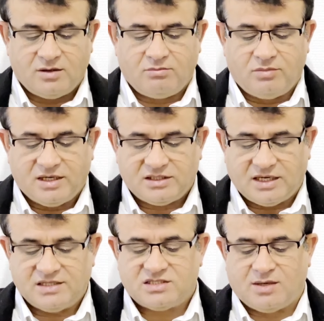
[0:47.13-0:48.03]
but
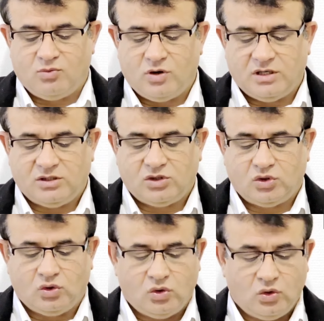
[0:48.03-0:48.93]
as someone
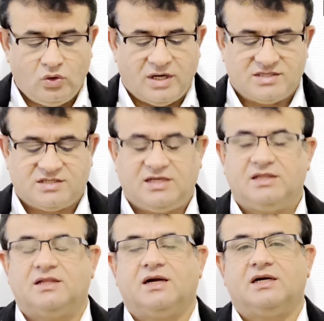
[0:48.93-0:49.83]
who has
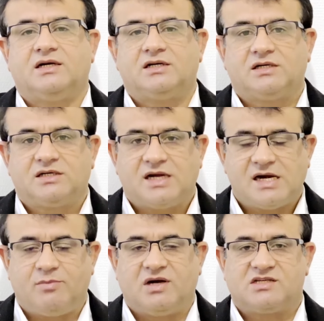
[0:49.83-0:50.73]
seen the
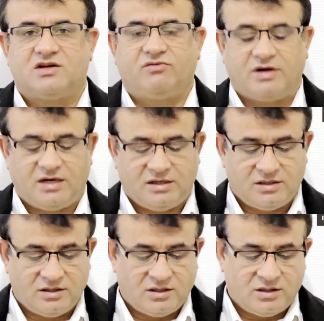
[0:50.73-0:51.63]
terrible
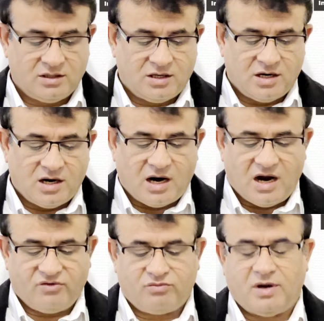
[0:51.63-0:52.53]
suffering
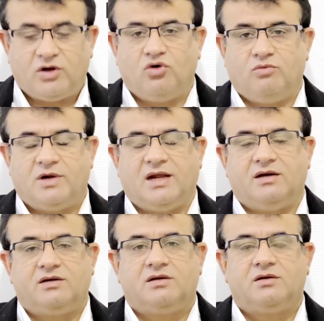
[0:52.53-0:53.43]
of my
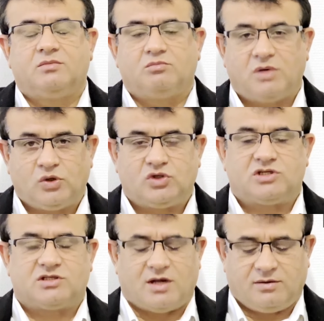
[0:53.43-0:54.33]
homeland,
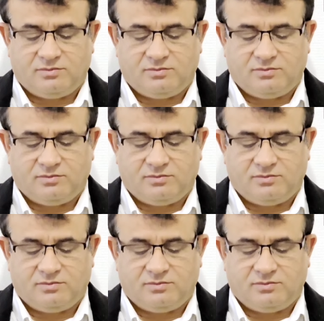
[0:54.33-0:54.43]
Balochistan.